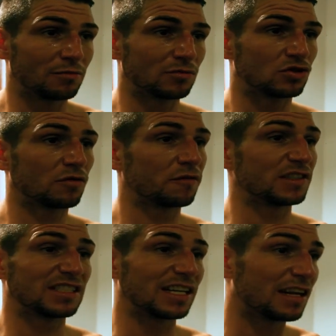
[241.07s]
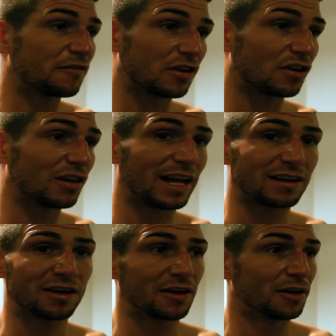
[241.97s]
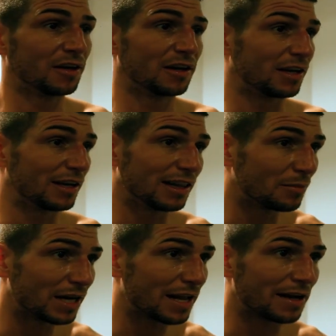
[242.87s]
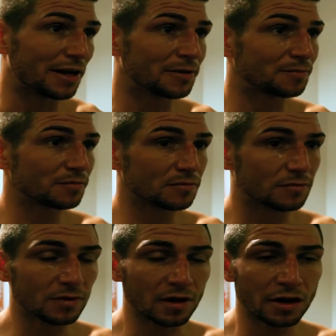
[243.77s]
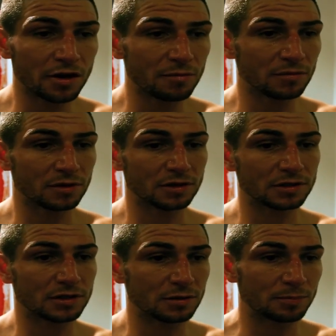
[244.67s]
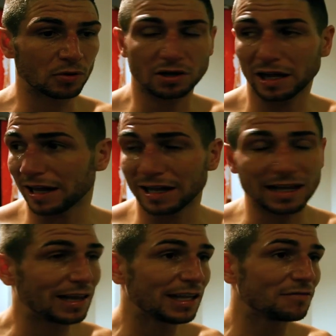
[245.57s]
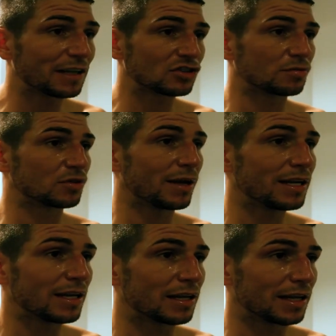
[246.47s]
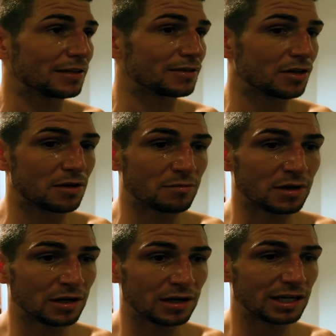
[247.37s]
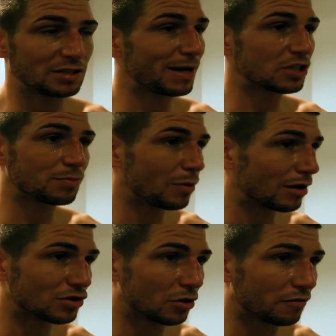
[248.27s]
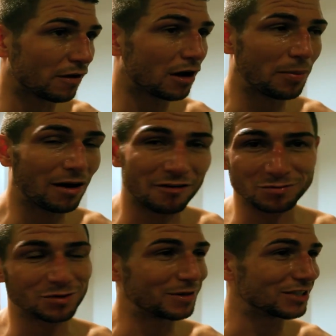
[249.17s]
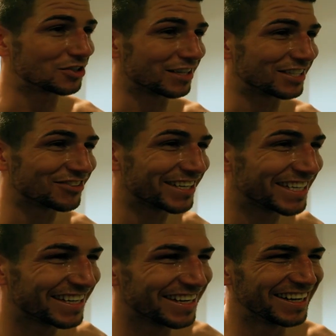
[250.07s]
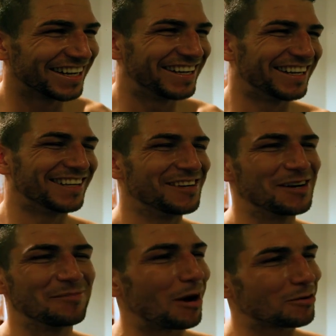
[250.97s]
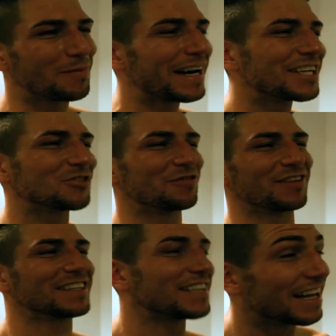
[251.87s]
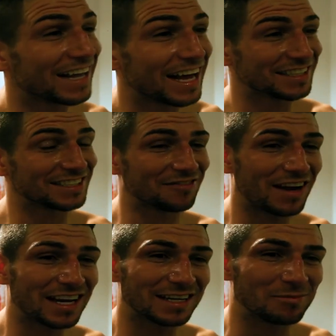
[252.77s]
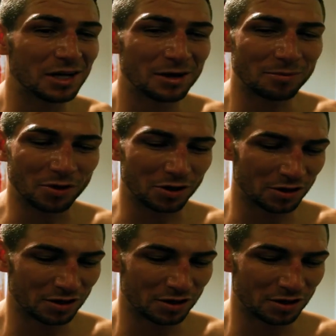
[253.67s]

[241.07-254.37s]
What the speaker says: something significant like an eliminator. But I'll leave that job to Eddie. He's matched me well so far, apart from Demetrius Sandrade. But I was mandatory for that title. I had to fight him. But